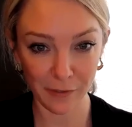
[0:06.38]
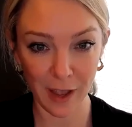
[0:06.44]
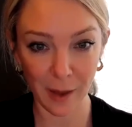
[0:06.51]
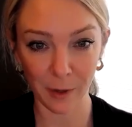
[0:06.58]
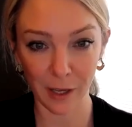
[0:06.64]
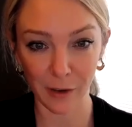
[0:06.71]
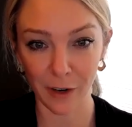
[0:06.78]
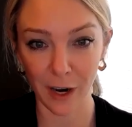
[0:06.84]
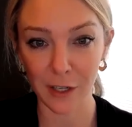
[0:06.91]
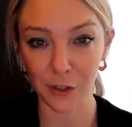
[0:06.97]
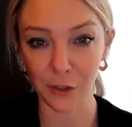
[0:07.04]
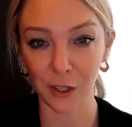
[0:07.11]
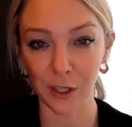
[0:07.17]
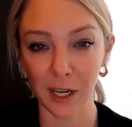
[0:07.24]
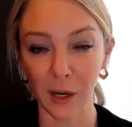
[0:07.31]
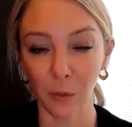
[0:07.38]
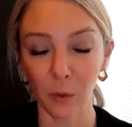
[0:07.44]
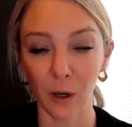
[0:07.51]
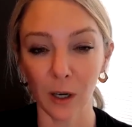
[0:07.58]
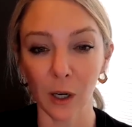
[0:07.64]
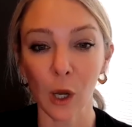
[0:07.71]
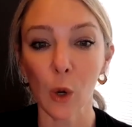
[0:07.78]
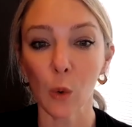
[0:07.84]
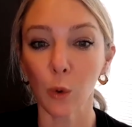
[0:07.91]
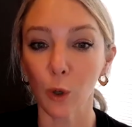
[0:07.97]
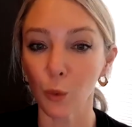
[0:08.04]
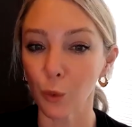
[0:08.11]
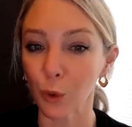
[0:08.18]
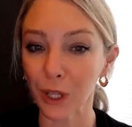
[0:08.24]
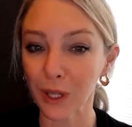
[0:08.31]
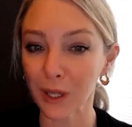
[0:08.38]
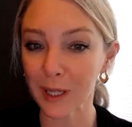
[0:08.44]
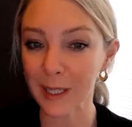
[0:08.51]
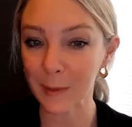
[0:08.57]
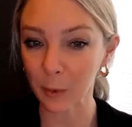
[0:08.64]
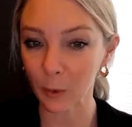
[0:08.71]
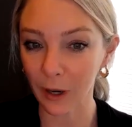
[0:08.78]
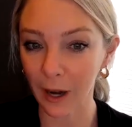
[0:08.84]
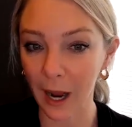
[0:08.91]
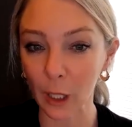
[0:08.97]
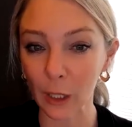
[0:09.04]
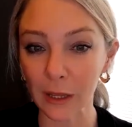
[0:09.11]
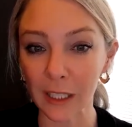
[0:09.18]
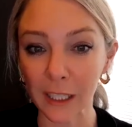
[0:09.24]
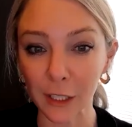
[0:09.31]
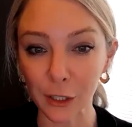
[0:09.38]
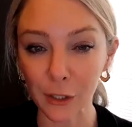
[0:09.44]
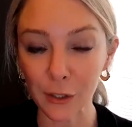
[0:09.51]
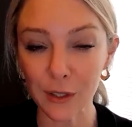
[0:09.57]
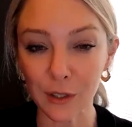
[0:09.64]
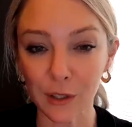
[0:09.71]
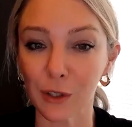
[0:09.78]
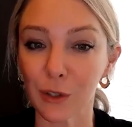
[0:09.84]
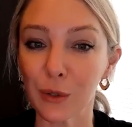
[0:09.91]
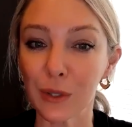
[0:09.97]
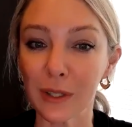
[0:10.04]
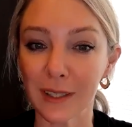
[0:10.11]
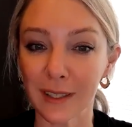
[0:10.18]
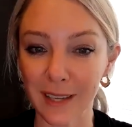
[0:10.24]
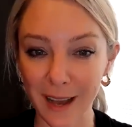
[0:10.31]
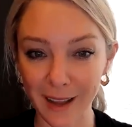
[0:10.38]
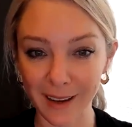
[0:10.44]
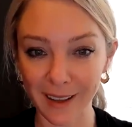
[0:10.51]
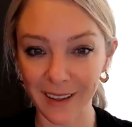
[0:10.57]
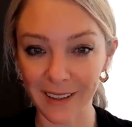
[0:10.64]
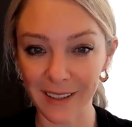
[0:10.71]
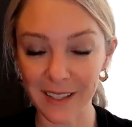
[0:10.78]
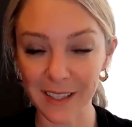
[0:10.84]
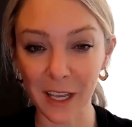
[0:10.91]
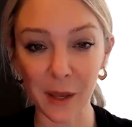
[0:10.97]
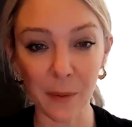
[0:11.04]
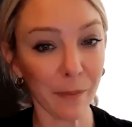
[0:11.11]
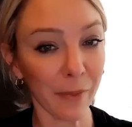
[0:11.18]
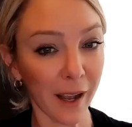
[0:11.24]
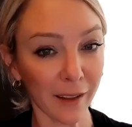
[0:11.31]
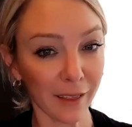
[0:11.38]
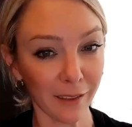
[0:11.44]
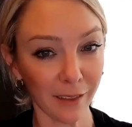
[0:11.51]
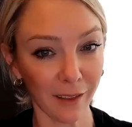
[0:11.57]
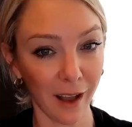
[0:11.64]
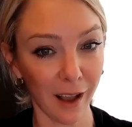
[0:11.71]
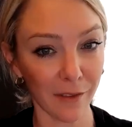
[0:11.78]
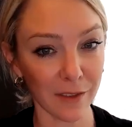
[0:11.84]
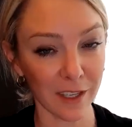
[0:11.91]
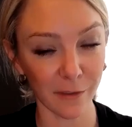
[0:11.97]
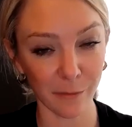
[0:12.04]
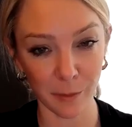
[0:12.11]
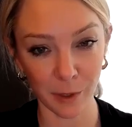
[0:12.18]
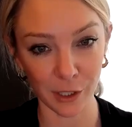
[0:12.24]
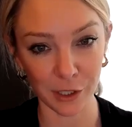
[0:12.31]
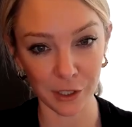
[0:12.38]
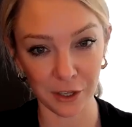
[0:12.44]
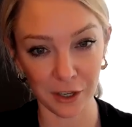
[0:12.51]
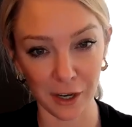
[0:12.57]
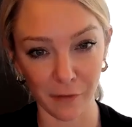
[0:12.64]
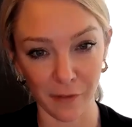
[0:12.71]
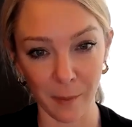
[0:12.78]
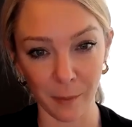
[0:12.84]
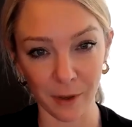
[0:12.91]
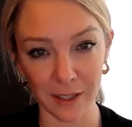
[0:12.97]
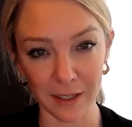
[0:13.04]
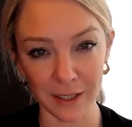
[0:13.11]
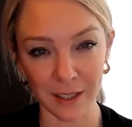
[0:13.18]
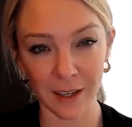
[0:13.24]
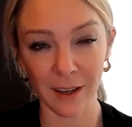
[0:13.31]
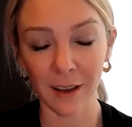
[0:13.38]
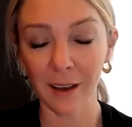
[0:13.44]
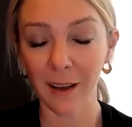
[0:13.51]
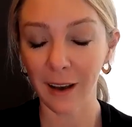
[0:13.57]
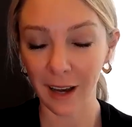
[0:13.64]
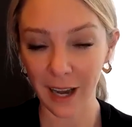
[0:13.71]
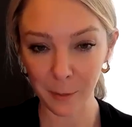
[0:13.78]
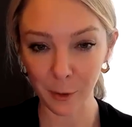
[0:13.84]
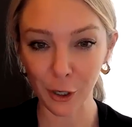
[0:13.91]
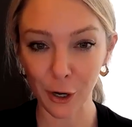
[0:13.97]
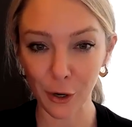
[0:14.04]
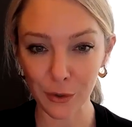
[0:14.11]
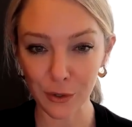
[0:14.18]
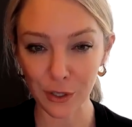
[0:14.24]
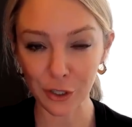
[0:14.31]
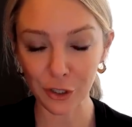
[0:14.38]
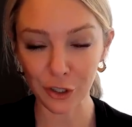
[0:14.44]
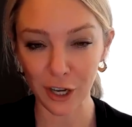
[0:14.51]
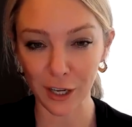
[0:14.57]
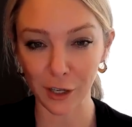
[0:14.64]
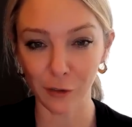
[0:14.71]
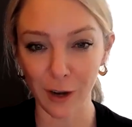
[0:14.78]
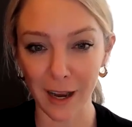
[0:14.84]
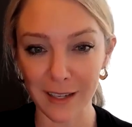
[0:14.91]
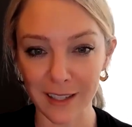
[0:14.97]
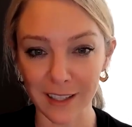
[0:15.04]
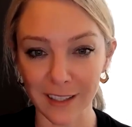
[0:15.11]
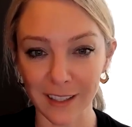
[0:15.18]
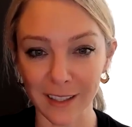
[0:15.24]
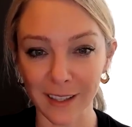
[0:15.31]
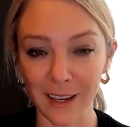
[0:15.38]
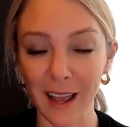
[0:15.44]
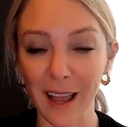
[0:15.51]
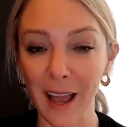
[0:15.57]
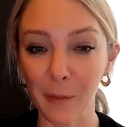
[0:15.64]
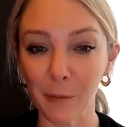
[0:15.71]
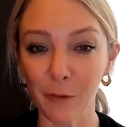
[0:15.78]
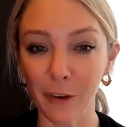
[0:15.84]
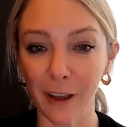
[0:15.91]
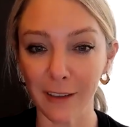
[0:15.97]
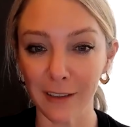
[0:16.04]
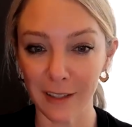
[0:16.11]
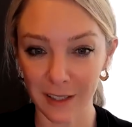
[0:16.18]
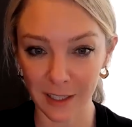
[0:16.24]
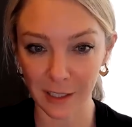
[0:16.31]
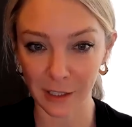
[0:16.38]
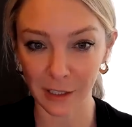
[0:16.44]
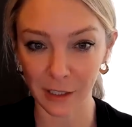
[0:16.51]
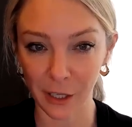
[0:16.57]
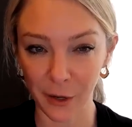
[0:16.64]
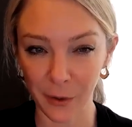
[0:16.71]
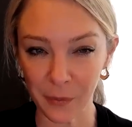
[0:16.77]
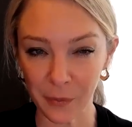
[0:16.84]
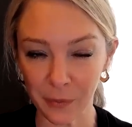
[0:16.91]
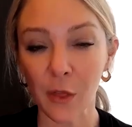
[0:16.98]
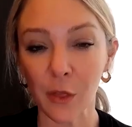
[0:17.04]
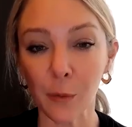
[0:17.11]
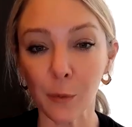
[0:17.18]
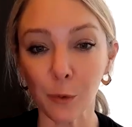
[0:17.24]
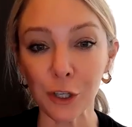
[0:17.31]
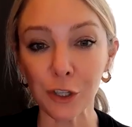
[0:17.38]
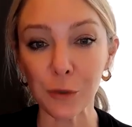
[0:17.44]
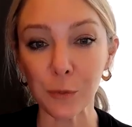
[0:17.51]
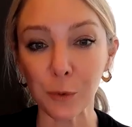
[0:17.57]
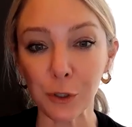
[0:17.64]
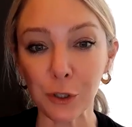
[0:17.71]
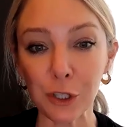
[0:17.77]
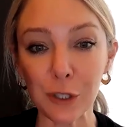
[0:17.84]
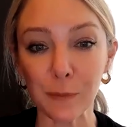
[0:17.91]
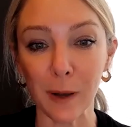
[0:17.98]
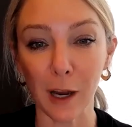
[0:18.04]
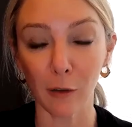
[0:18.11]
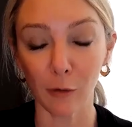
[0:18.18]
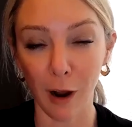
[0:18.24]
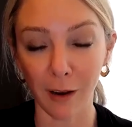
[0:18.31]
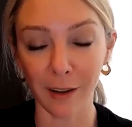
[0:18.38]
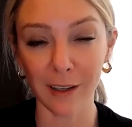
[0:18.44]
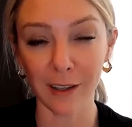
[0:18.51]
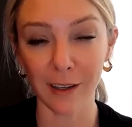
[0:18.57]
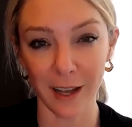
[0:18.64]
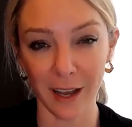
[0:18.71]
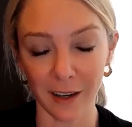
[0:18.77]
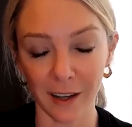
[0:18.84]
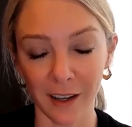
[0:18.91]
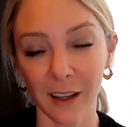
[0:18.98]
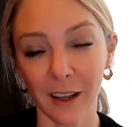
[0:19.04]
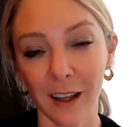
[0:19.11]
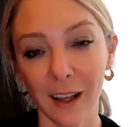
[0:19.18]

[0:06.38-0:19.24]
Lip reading: Family Advisory Network, where we explore how leaders use data to impact the lives of military families. I'm your host, Shannon Razsadin, MFAN CEO. The Bridge is produced by Rocket Data,